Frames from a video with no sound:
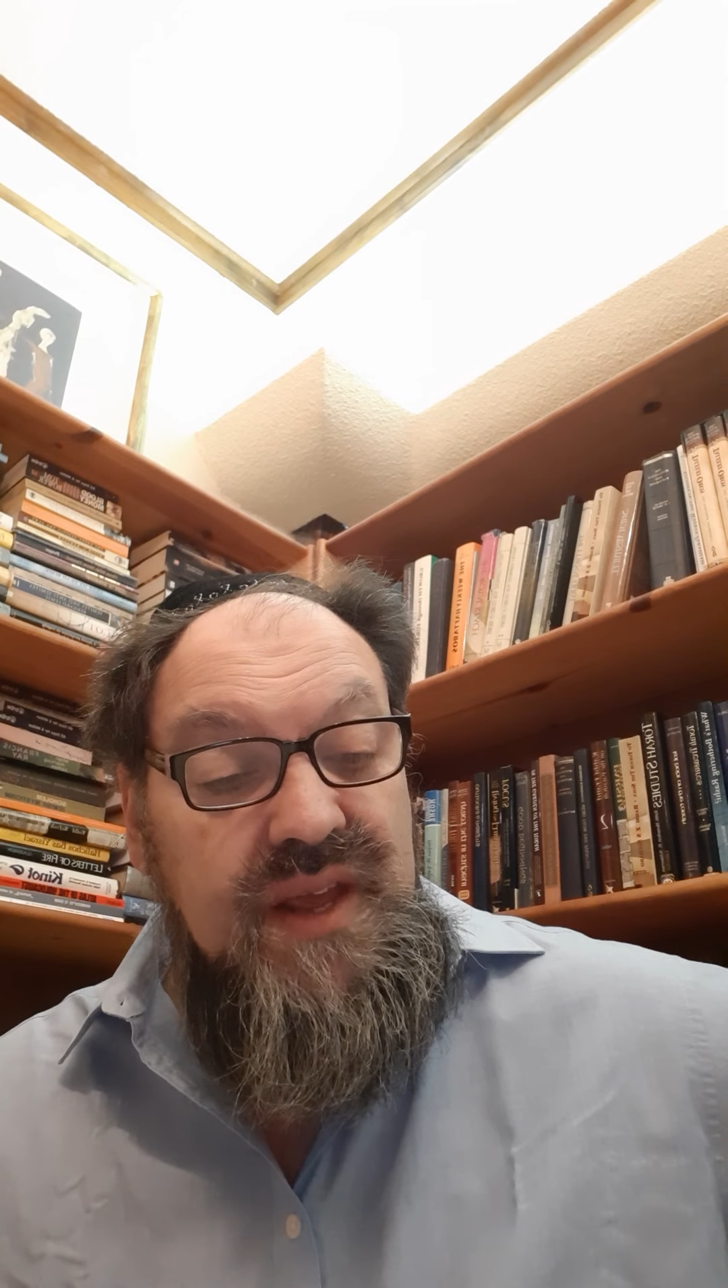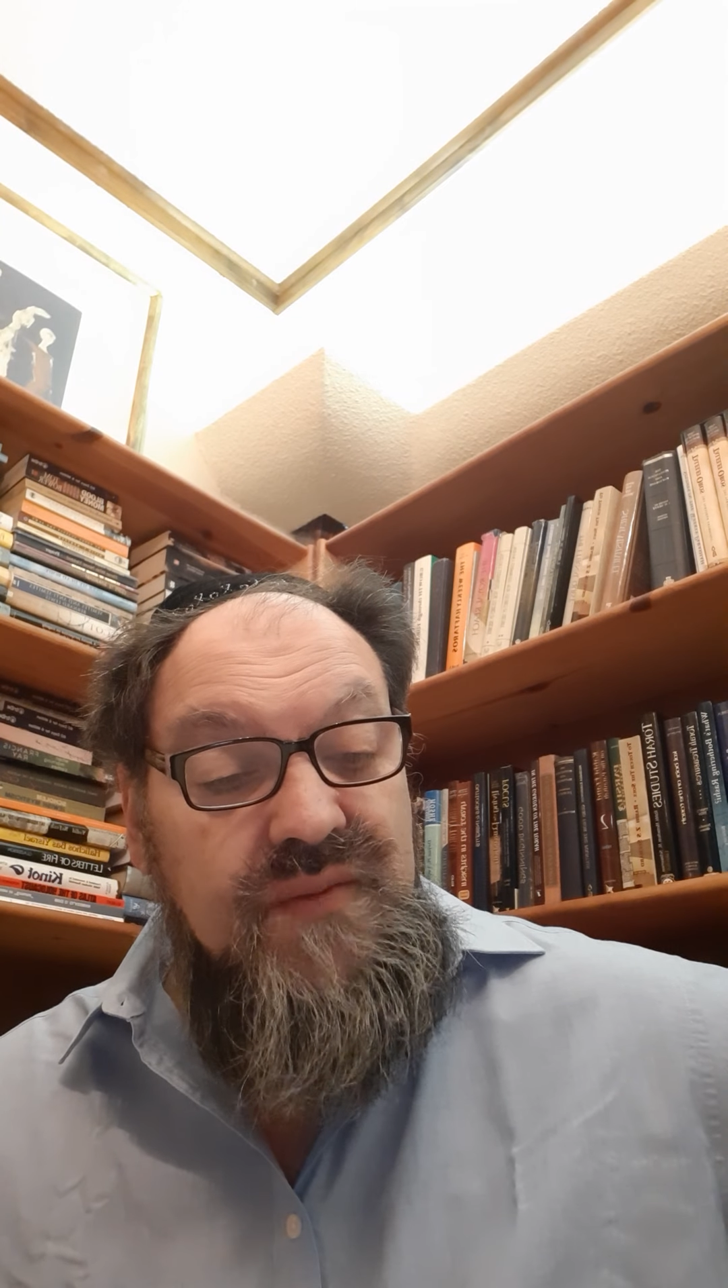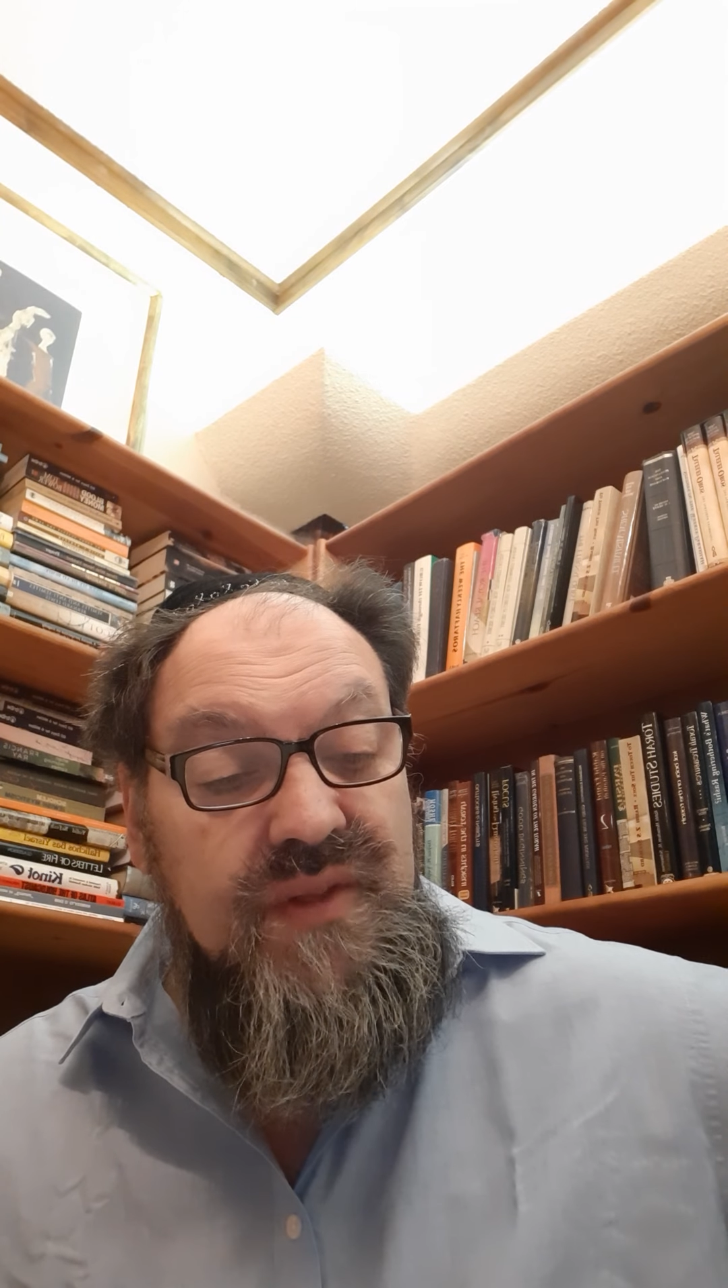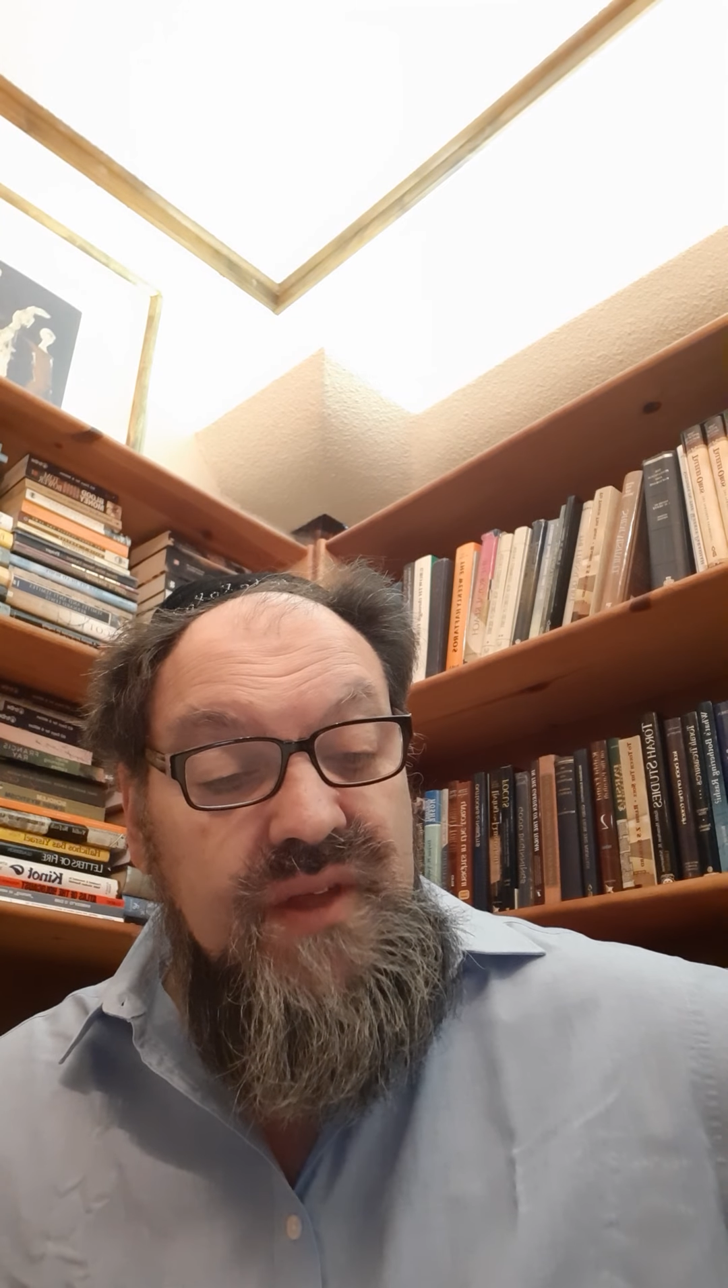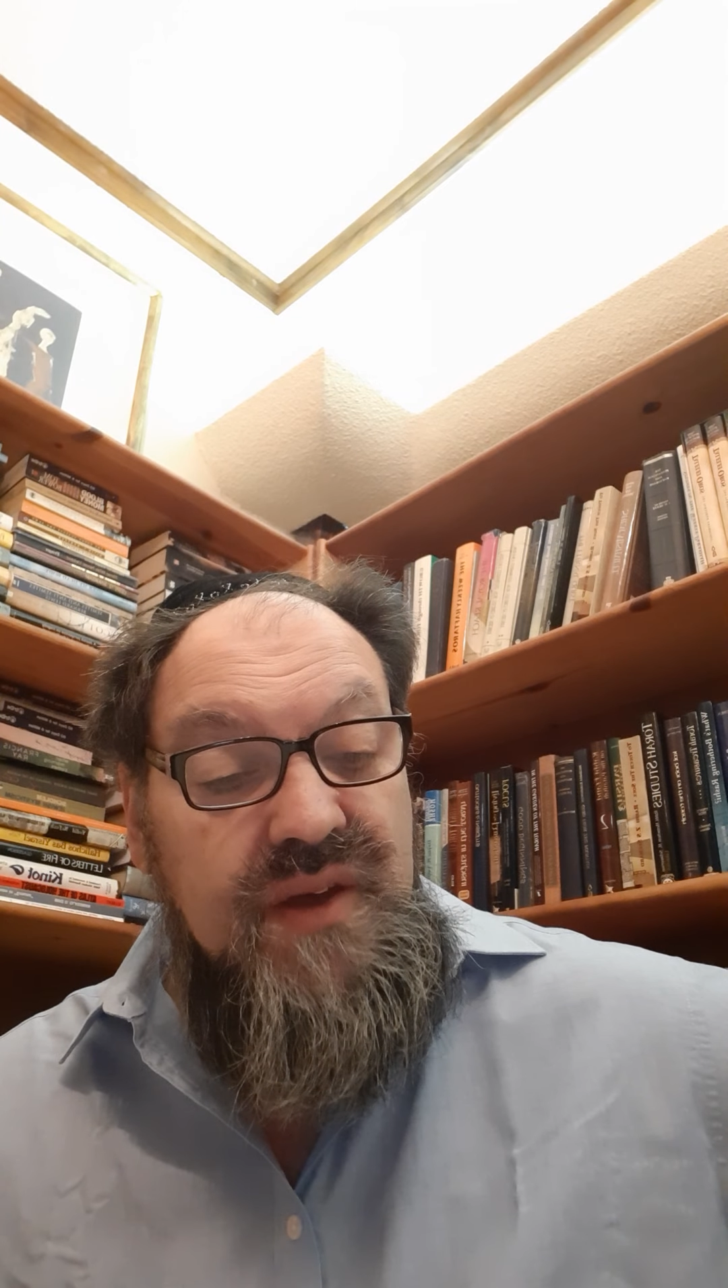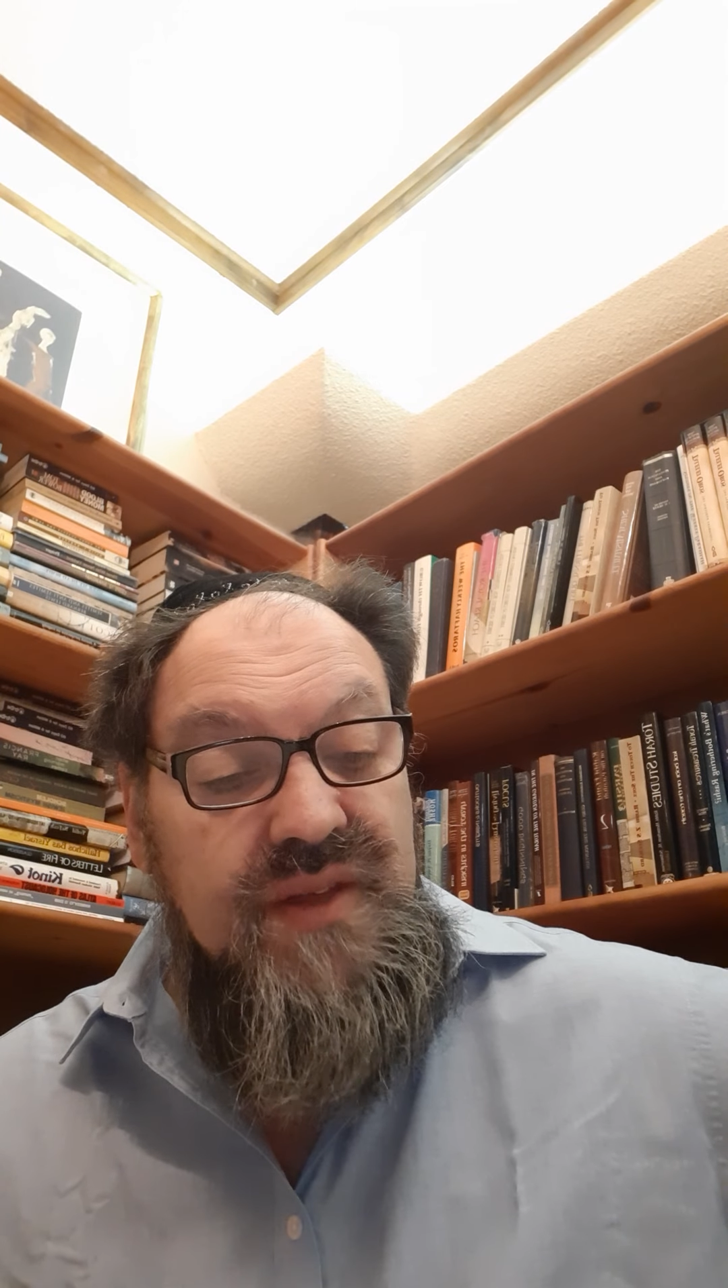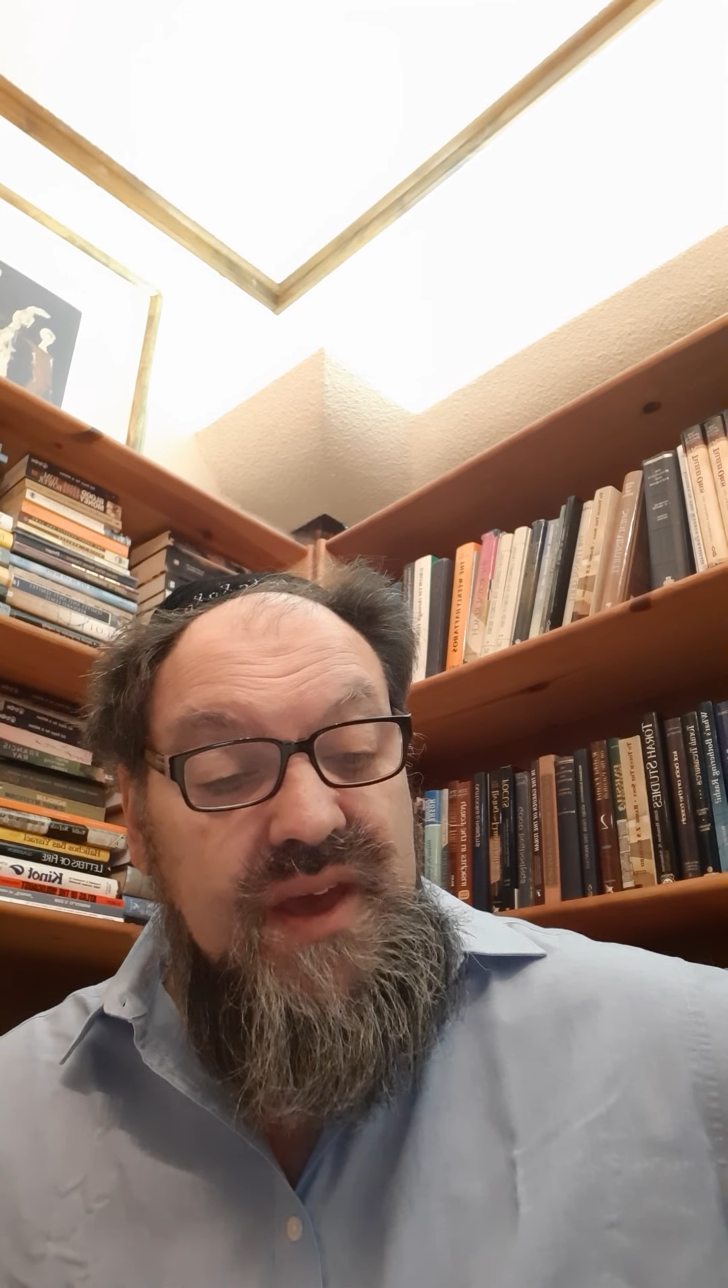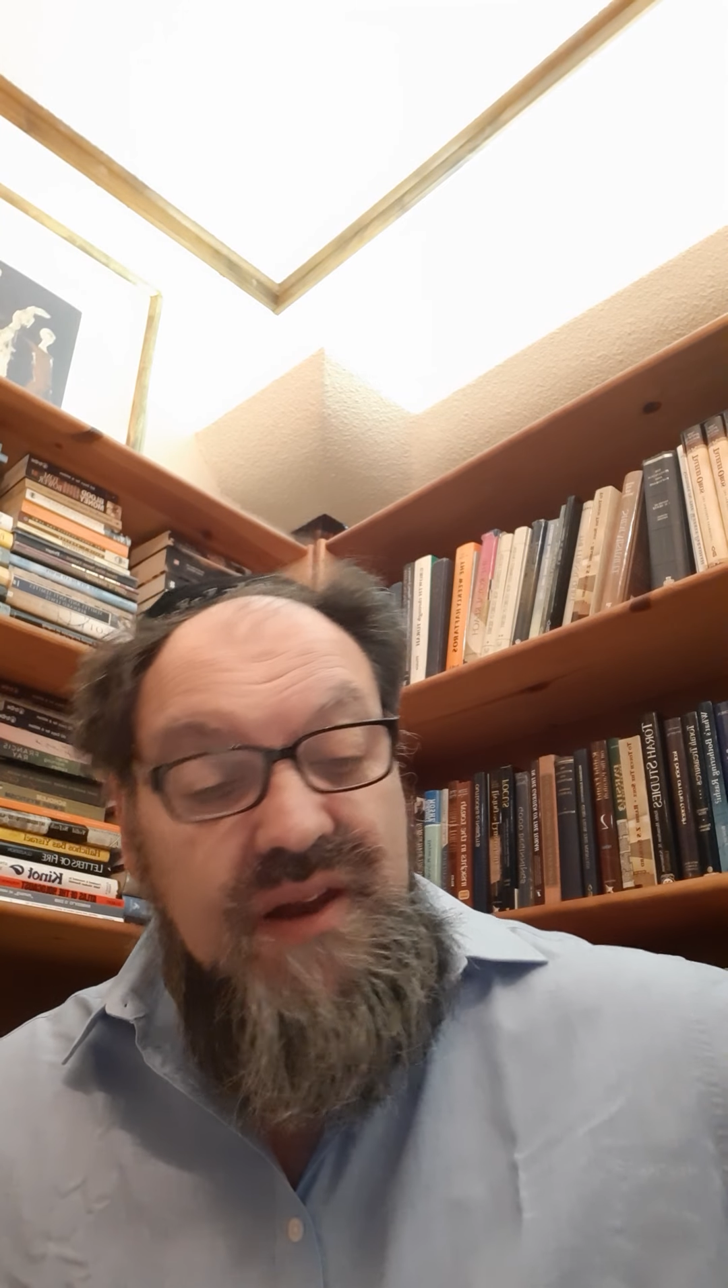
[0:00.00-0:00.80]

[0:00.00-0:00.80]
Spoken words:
even though the